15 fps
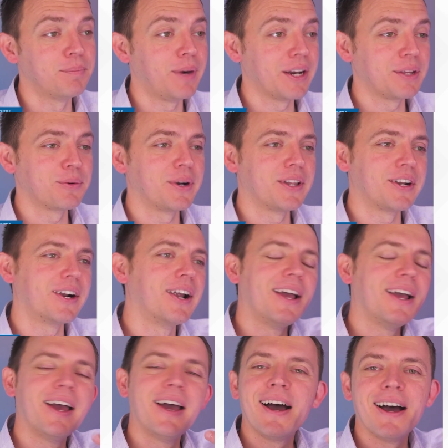money where they're
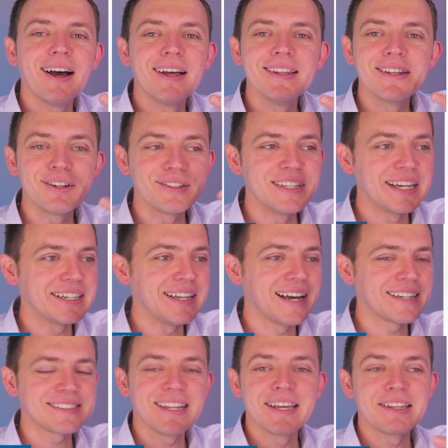uh, little
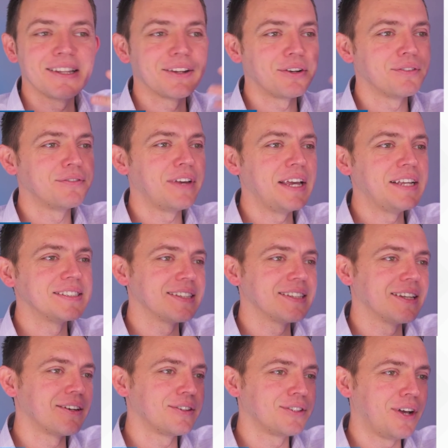knickknacks like little
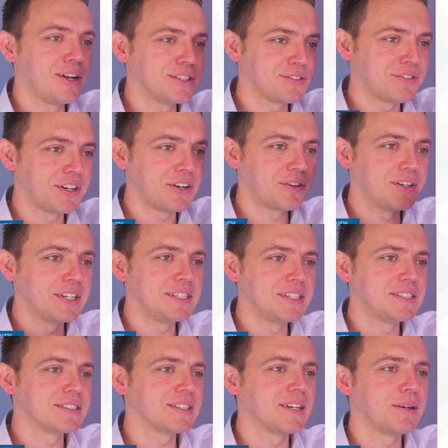vases, little dolls,
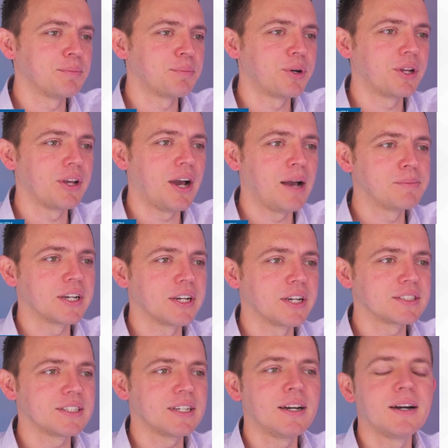figurines, uh, pretty
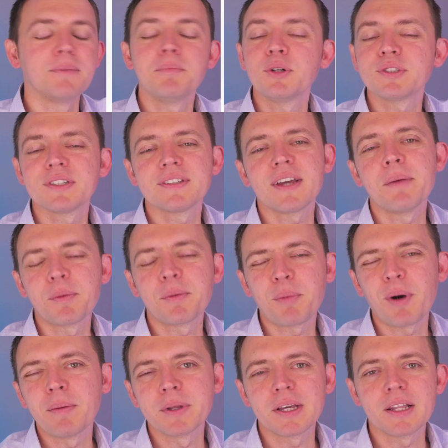objects. Uh, most of the time, they're probably